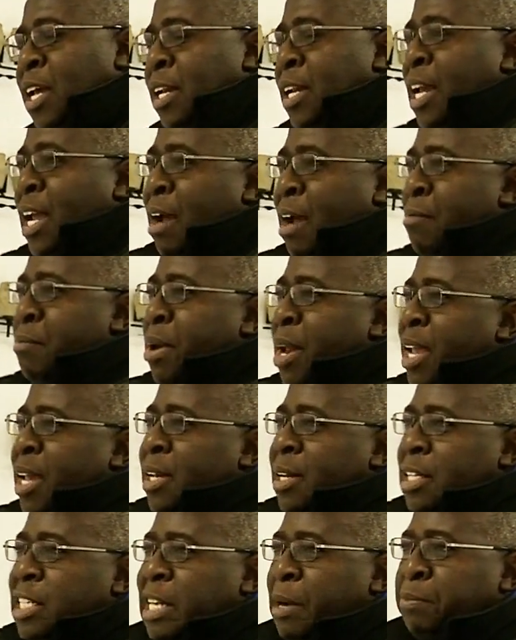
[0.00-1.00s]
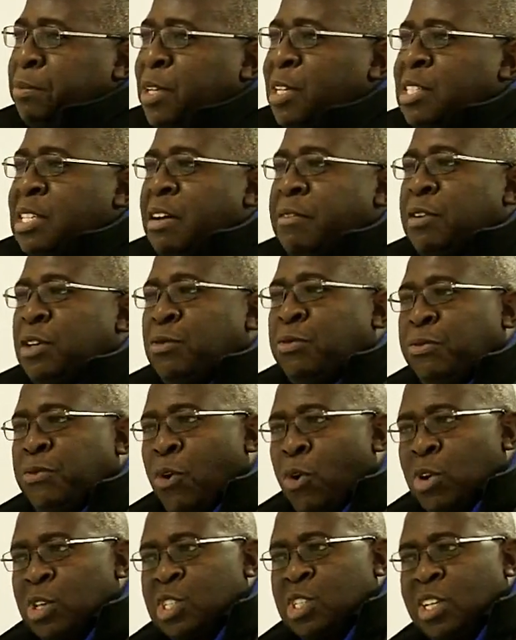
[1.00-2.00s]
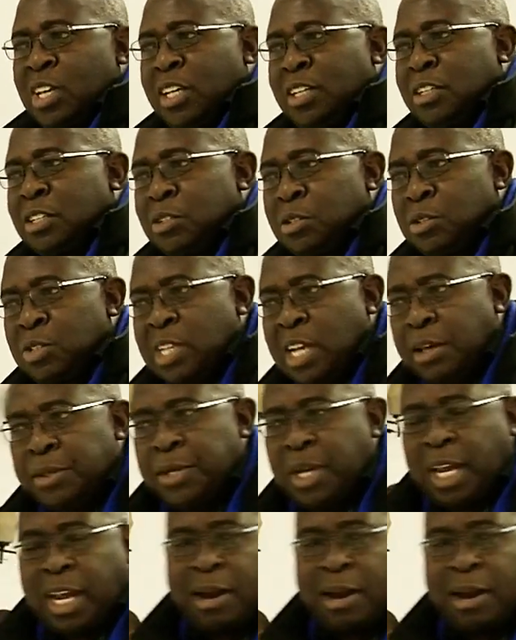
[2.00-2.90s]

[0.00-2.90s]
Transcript: They can bring in a Chapter 7 force into Southern